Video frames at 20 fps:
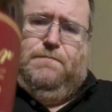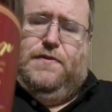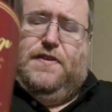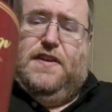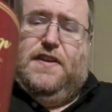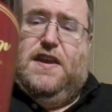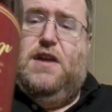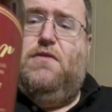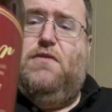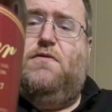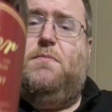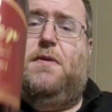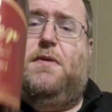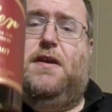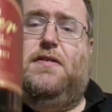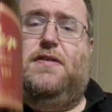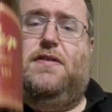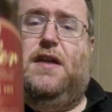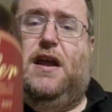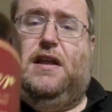Excuse
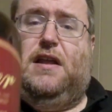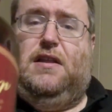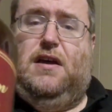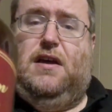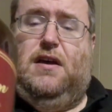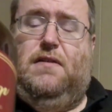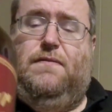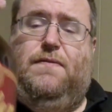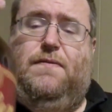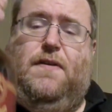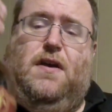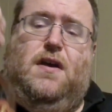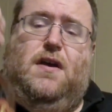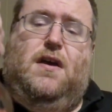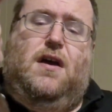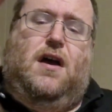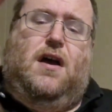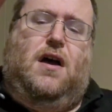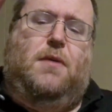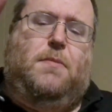me, that I love.
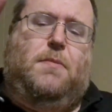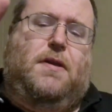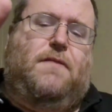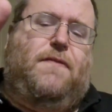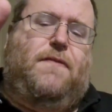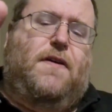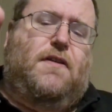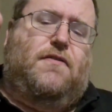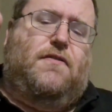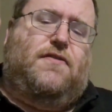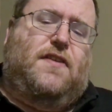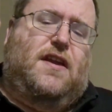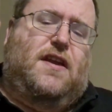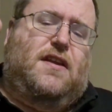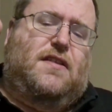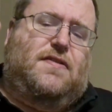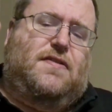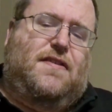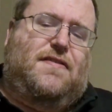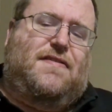And if I
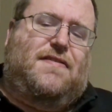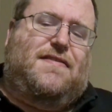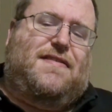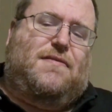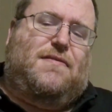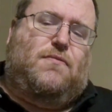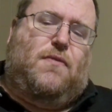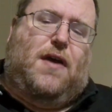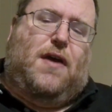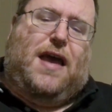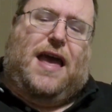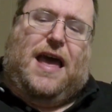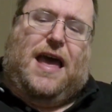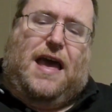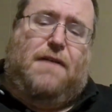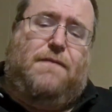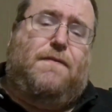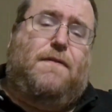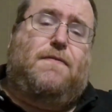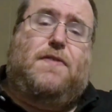understand it, this is
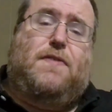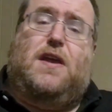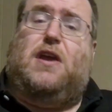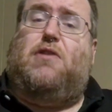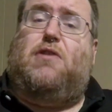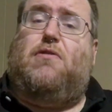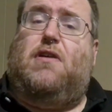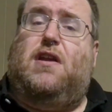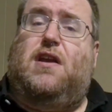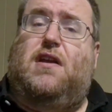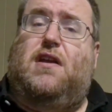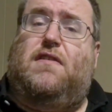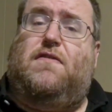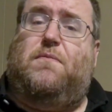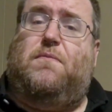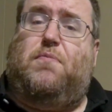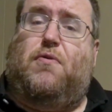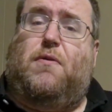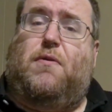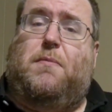half of the
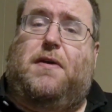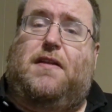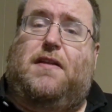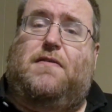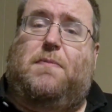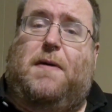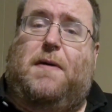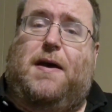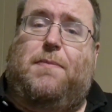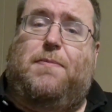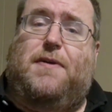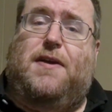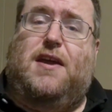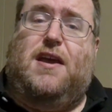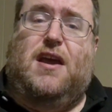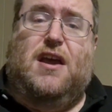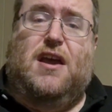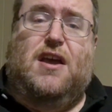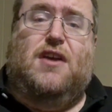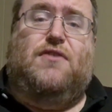ingredients of Poor Man's
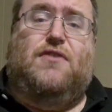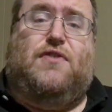Pappy.